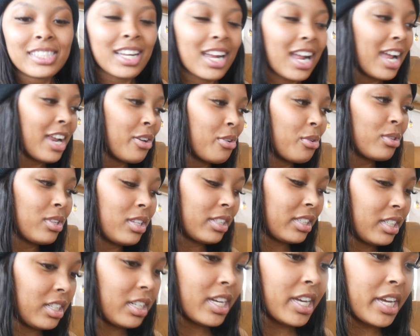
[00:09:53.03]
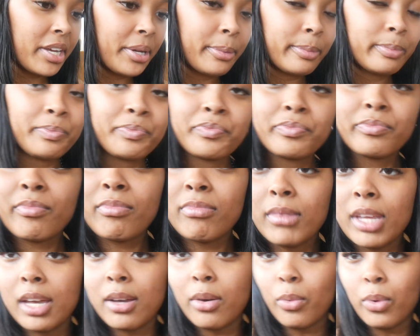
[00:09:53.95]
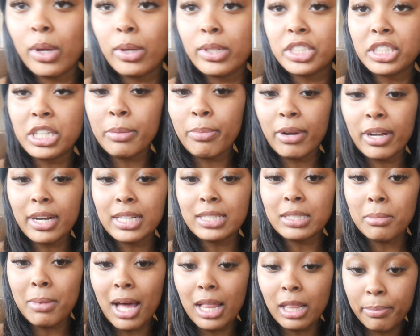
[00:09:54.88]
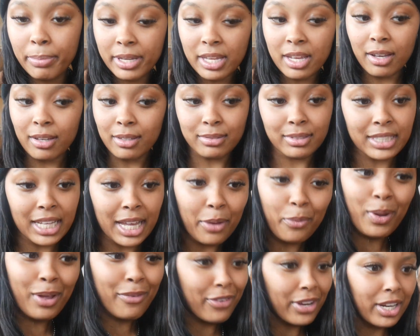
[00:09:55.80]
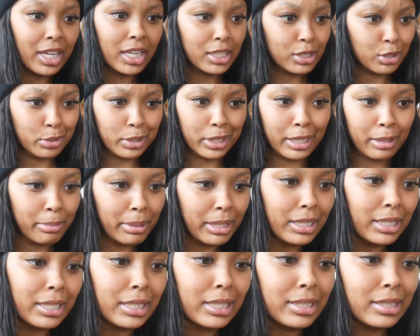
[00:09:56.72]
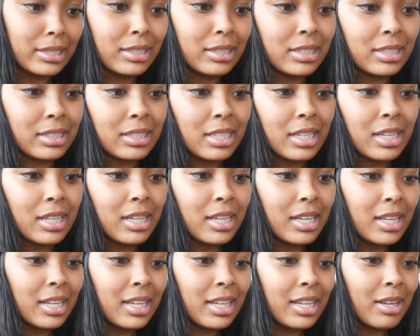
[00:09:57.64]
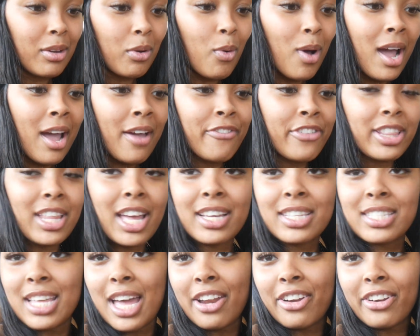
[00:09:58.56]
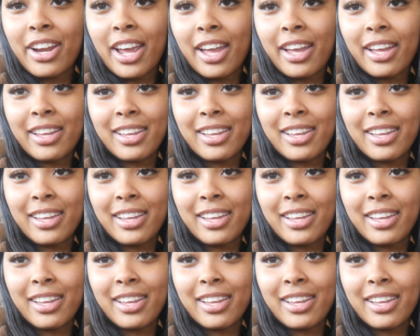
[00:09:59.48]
It do look good. We, she bringing us some jalapenos, and we finna get a drink because why I feel like Saturday.